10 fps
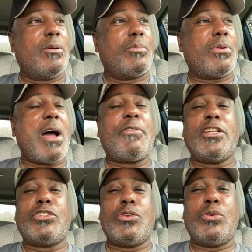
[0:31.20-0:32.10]
Prophet
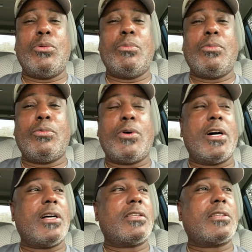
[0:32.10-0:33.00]
of Doom
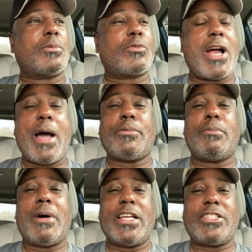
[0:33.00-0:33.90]
was subscribed
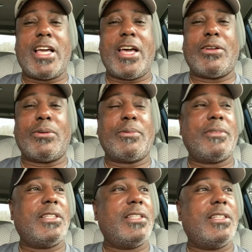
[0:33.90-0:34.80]
to my channel.
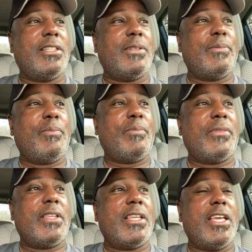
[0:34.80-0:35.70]

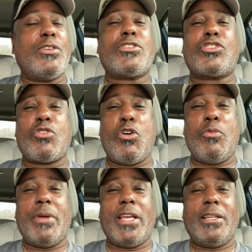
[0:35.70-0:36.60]
He used to
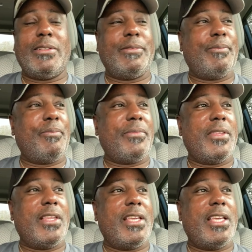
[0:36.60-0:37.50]
troll me.
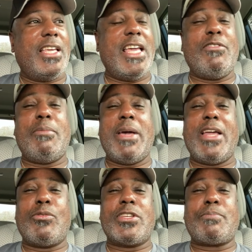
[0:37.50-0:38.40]
He even
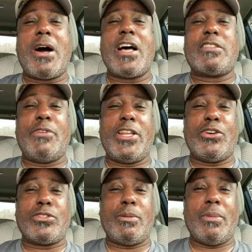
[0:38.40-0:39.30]
made a response
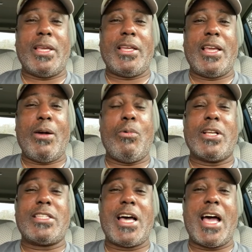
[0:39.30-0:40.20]
video to me at
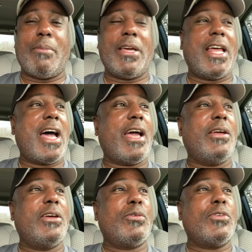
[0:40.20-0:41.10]
one time, and I
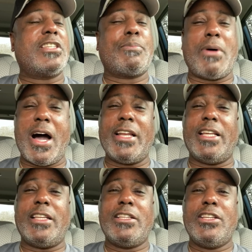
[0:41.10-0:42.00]

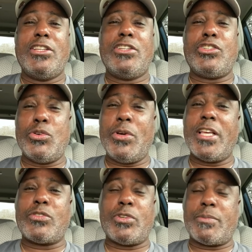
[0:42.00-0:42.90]
responded to
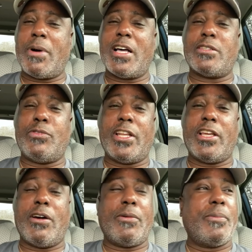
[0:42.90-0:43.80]
his response
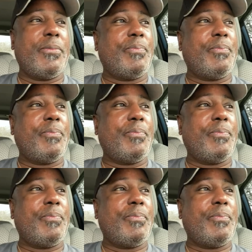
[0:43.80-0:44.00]
video.